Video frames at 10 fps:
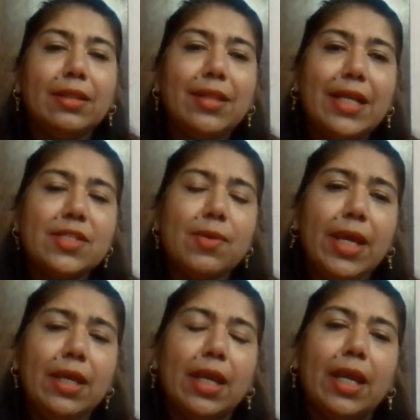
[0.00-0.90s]
That's
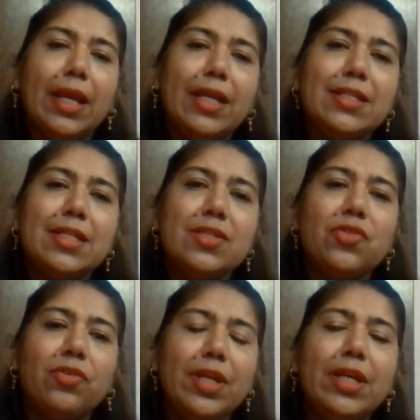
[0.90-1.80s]
why it
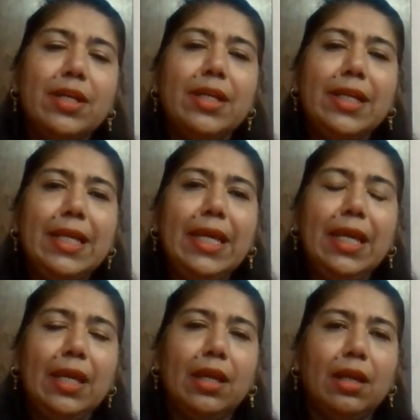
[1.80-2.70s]
is
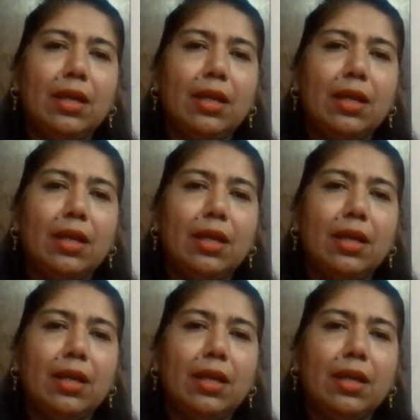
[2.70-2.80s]
really